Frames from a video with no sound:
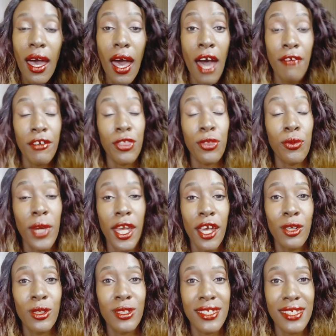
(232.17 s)
I have a
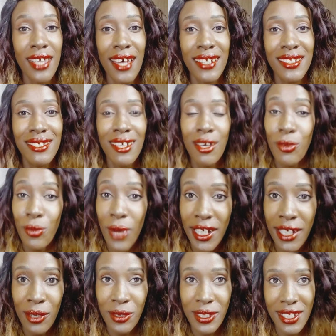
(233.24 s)
3-year-old son. Right
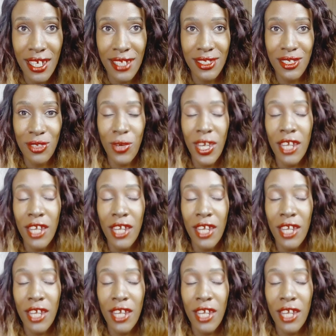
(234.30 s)
now he turns 3.